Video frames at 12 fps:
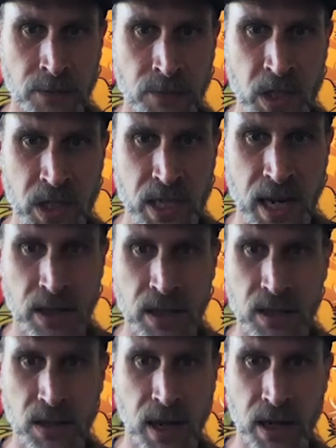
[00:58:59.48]
just how
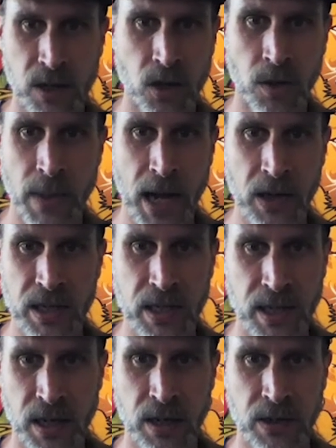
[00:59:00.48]
to go about it,
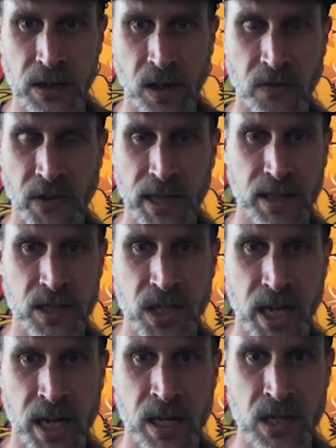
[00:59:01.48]
how to affect the
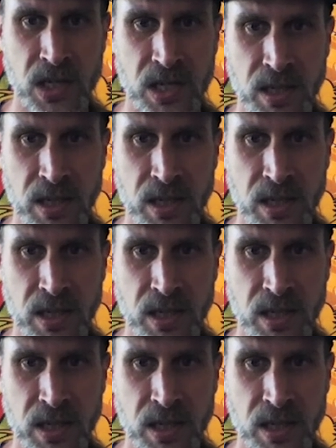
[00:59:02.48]
change,